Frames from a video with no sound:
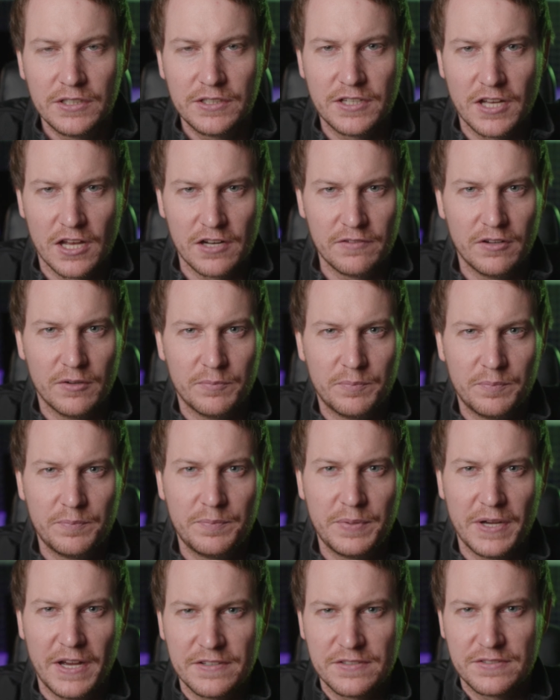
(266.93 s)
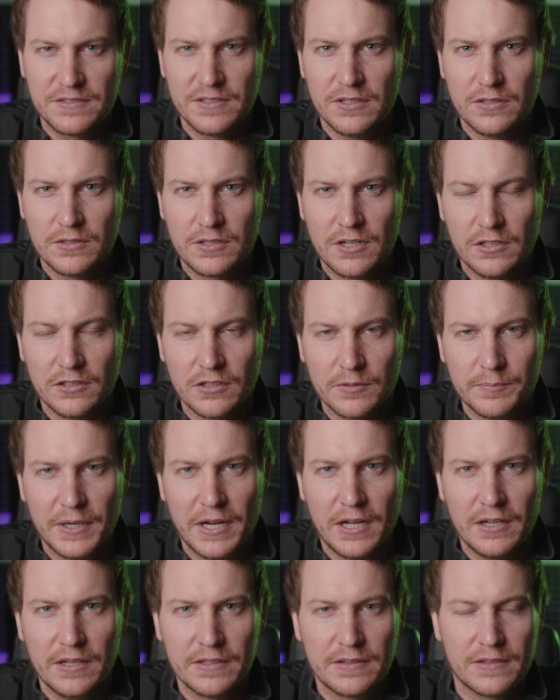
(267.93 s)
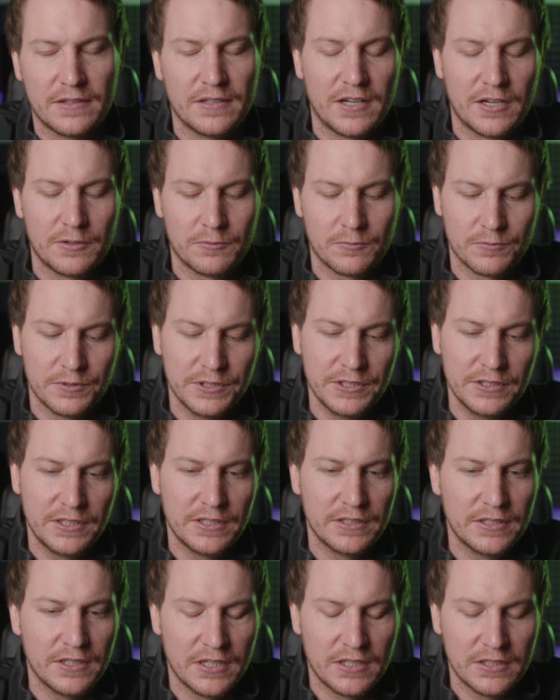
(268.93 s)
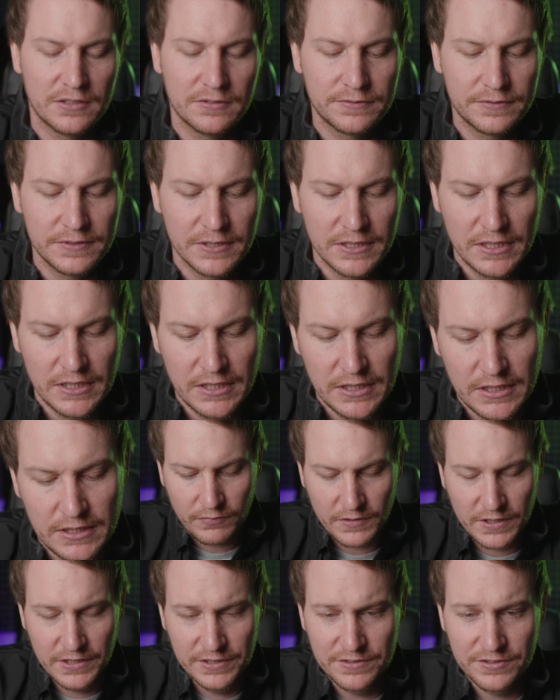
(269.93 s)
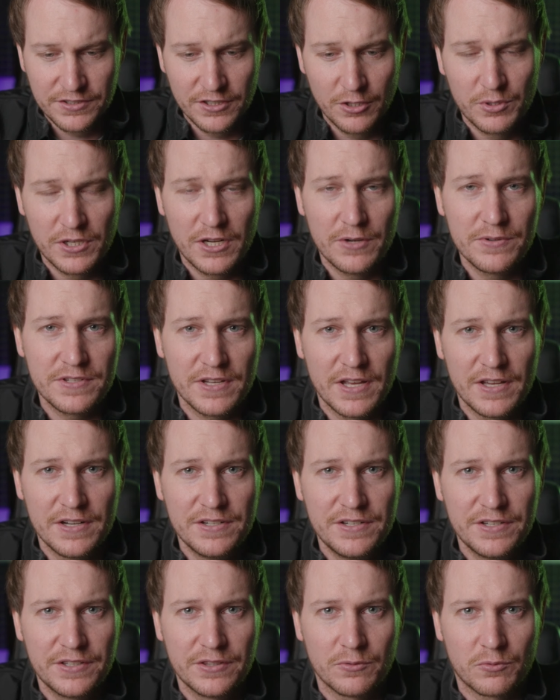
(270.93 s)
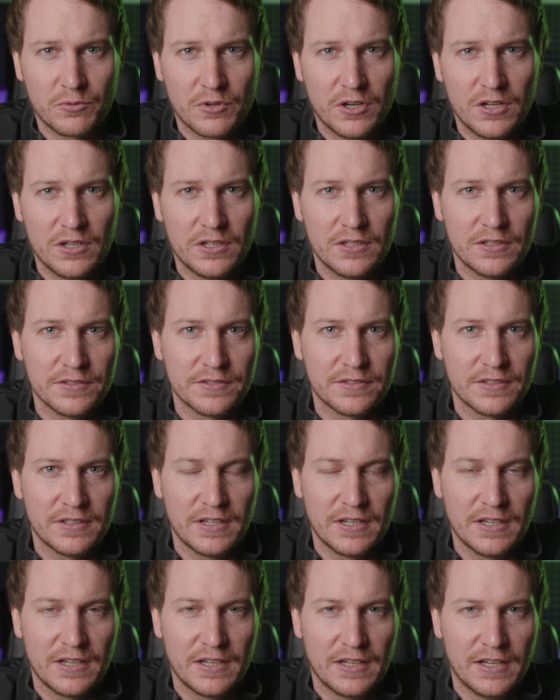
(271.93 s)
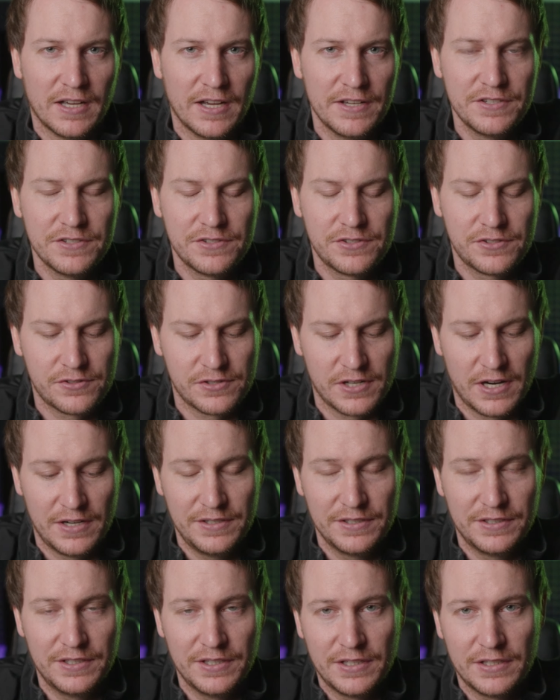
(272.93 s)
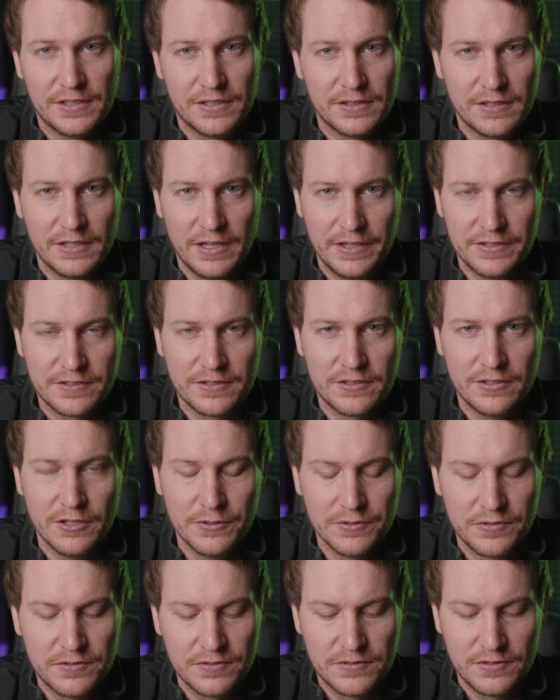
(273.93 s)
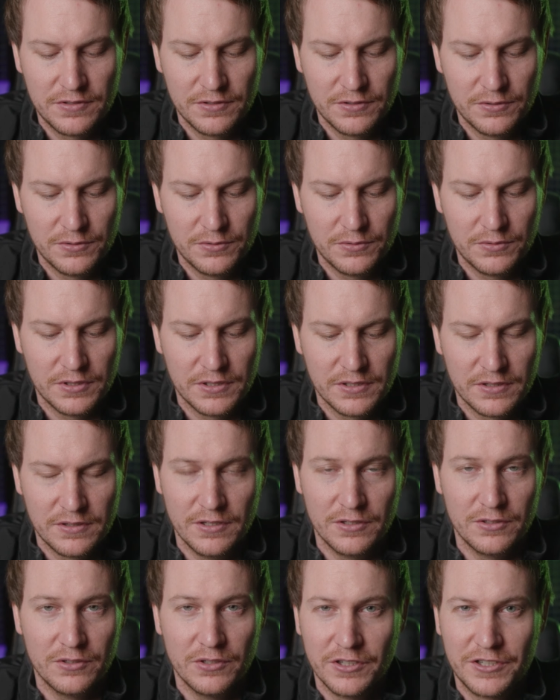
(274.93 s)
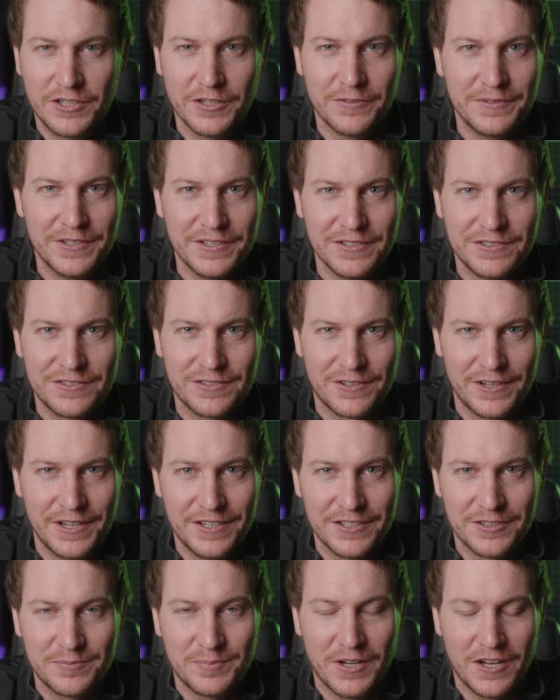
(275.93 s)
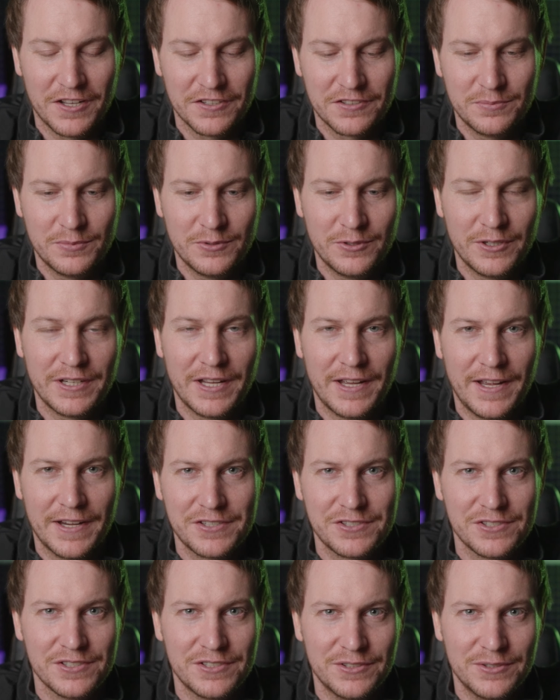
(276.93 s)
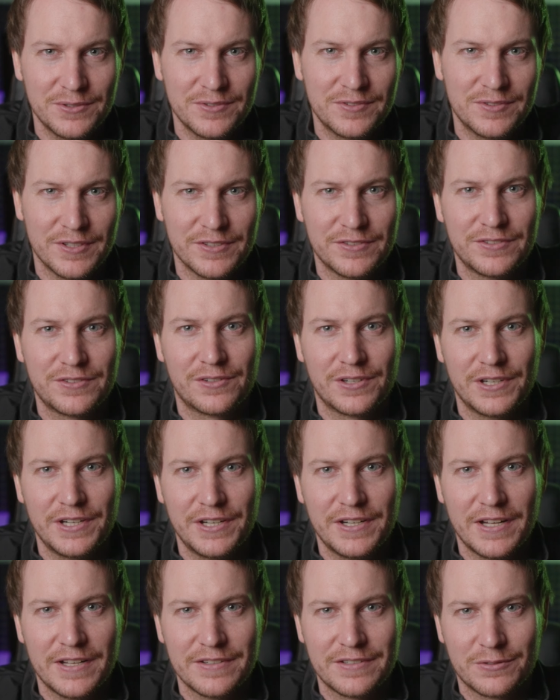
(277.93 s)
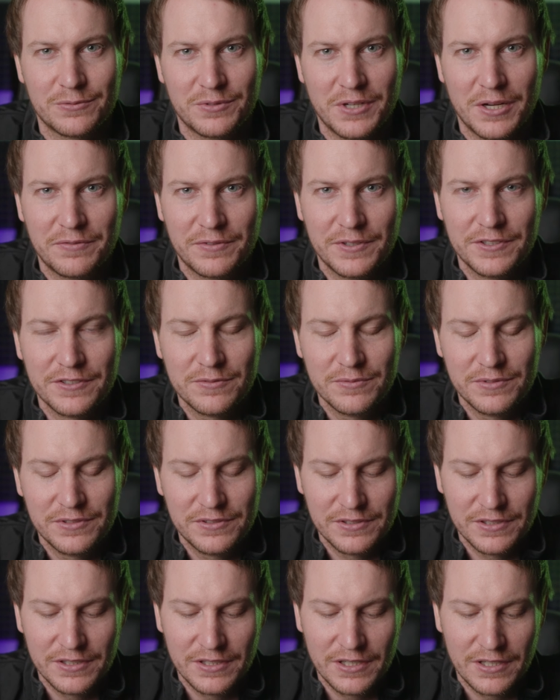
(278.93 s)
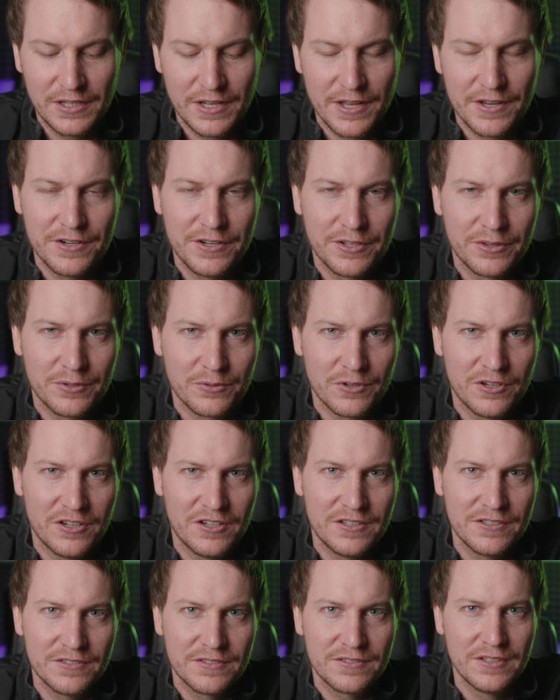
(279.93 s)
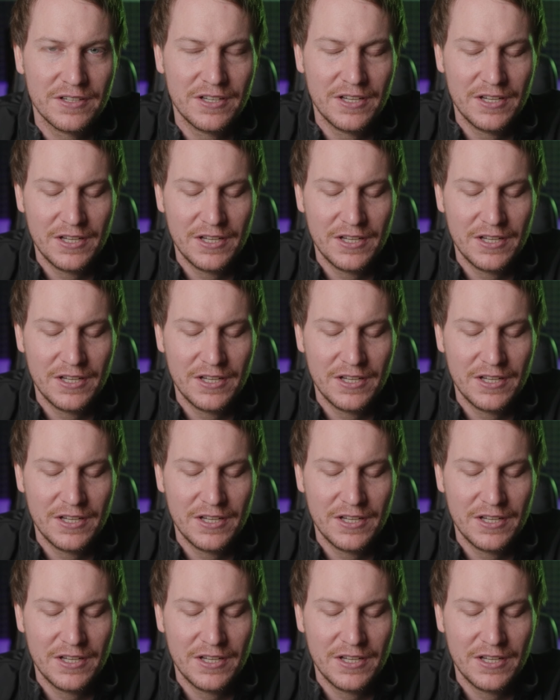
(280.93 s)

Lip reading: kind of a pastel color palette that I really love. And so when I was editing the RAWs, I just tried to get as close to the look of this screen as possible, and I actually used this screen as a reference when editing the RAWs.